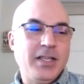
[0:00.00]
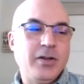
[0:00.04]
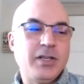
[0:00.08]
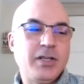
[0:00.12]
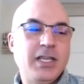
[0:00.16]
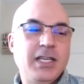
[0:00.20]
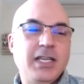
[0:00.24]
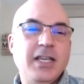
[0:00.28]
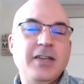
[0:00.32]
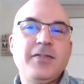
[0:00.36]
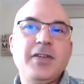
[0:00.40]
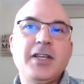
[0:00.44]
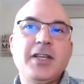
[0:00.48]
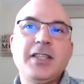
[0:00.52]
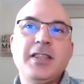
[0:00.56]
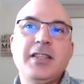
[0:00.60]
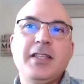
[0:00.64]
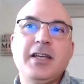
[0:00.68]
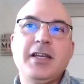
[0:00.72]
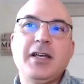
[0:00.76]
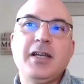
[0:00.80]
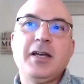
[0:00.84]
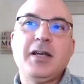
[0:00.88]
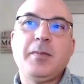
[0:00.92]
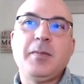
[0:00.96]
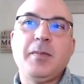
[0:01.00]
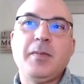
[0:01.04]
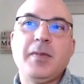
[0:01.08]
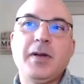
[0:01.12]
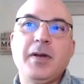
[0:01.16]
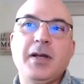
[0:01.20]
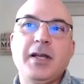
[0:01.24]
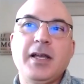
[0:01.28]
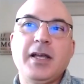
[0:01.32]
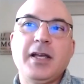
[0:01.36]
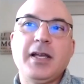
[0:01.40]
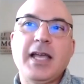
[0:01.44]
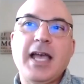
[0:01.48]
giving them
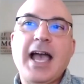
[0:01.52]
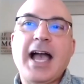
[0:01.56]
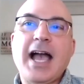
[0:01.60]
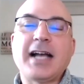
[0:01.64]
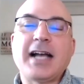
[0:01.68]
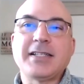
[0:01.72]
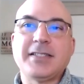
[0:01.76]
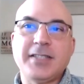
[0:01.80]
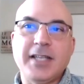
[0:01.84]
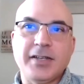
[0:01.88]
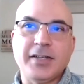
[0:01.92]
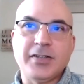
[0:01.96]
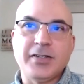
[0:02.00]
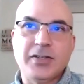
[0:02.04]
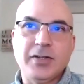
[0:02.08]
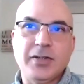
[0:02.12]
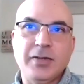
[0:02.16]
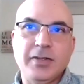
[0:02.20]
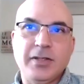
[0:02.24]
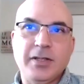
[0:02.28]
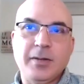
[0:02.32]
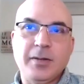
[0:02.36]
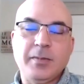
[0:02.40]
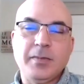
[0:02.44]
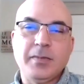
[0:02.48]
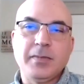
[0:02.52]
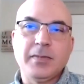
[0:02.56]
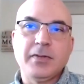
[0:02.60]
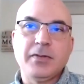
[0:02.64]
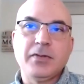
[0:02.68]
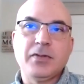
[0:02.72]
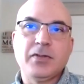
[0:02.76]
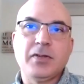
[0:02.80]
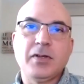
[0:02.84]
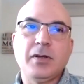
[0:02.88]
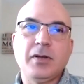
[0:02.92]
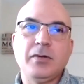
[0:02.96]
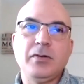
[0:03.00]
access to them.
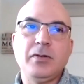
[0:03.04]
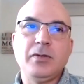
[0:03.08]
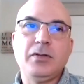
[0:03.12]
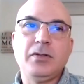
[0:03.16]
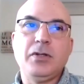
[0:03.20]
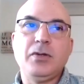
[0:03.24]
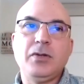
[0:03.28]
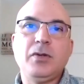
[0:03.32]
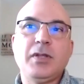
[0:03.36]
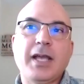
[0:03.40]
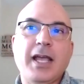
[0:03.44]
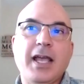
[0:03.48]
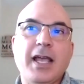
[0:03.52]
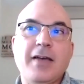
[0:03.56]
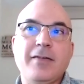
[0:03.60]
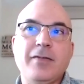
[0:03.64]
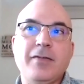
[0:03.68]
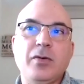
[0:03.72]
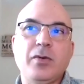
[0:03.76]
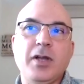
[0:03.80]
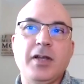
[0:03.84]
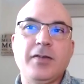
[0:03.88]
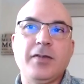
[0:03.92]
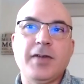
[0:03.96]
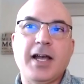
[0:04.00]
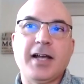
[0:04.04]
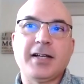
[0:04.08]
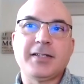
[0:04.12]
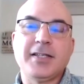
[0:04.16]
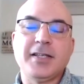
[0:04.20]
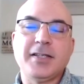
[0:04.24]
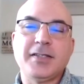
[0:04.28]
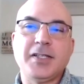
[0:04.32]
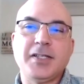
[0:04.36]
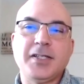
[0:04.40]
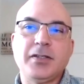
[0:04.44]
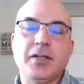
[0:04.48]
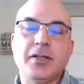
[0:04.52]
So do they have a way of
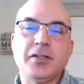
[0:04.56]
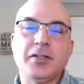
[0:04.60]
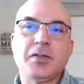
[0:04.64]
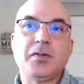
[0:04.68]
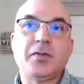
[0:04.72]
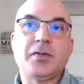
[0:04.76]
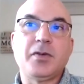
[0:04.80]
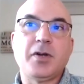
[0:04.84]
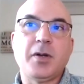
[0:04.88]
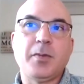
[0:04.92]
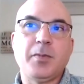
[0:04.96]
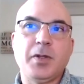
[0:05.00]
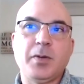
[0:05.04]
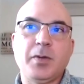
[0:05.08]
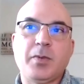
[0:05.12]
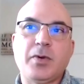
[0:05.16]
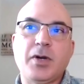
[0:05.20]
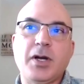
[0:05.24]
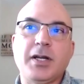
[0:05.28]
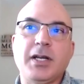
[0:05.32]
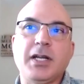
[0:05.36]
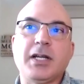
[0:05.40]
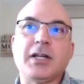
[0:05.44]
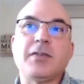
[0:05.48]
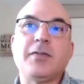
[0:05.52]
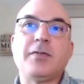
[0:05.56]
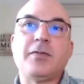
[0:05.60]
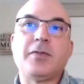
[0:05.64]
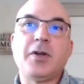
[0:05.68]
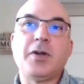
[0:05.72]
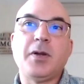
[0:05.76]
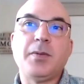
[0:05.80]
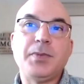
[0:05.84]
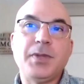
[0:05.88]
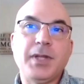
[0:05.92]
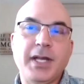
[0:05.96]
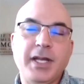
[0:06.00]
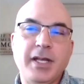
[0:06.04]
accessing those from the product,
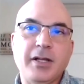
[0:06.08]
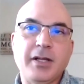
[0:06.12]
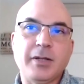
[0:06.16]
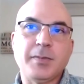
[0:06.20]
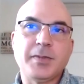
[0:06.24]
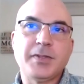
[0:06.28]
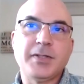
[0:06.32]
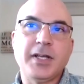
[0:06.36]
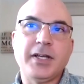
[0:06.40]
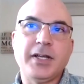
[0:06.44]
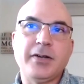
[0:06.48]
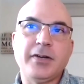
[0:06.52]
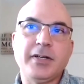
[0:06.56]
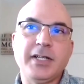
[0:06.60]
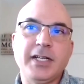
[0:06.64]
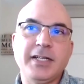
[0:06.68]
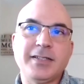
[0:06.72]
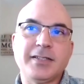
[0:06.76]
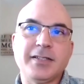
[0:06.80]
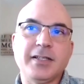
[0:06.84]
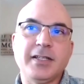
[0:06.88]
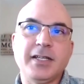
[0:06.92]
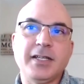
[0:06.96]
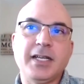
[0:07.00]
from the help center easily?